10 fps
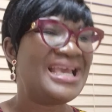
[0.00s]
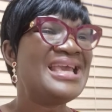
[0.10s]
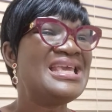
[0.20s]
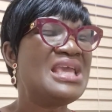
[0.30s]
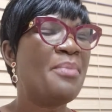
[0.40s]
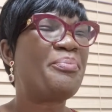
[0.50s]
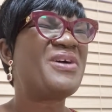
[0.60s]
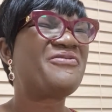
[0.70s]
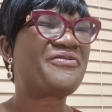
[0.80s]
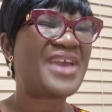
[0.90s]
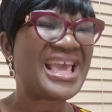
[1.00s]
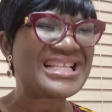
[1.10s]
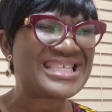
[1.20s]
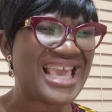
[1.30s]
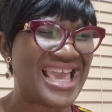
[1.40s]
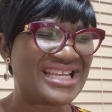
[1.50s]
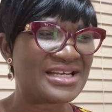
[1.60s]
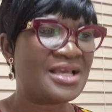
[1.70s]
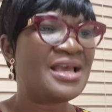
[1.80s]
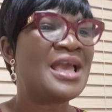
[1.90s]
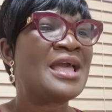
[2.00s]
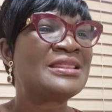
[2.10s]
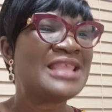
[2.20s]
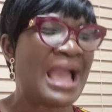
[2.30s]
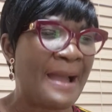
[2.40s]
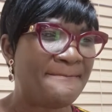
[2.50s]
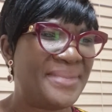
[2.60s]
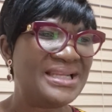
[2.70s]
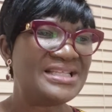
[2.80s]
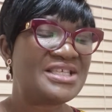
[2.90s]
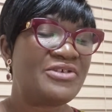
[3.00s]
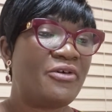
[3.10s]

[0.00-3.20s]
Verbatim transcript: He perfected the ability